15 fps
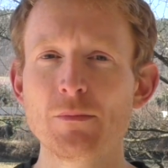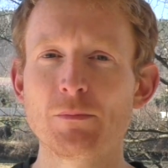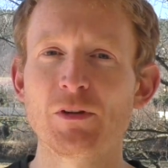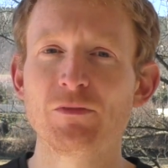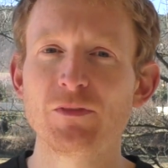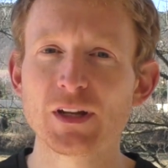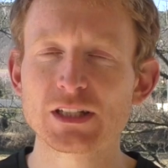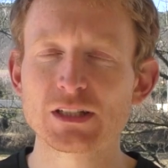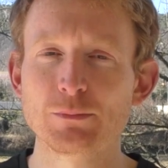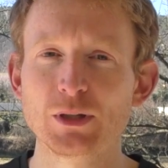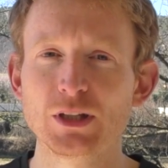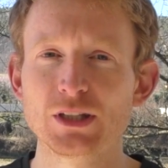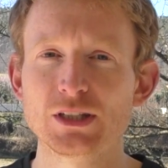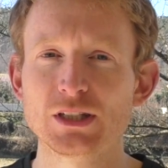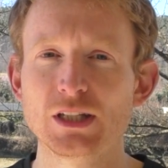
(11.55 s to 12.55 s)
my
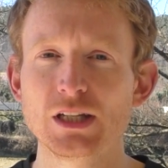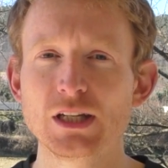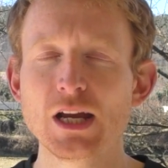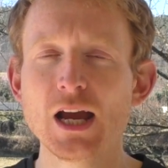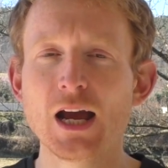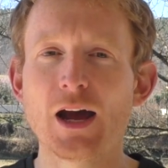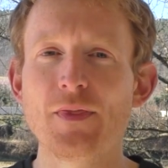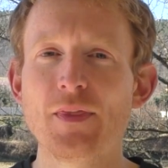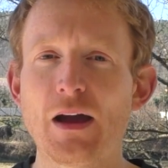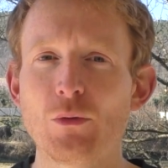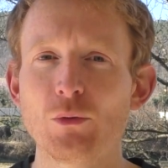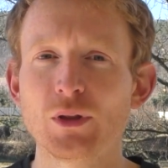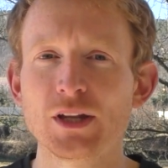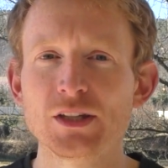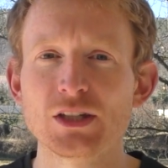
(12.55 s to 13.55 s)
flexibility, and
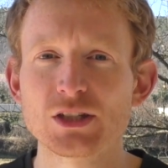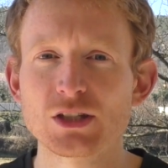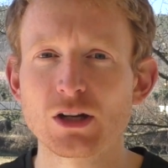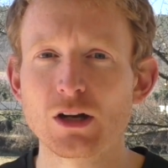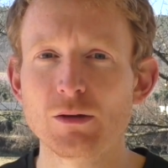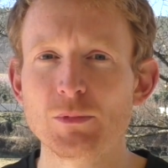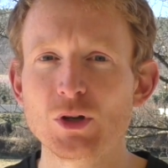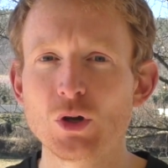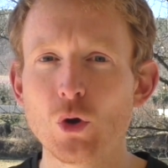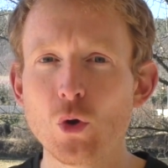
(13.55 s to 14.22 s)
that will then determine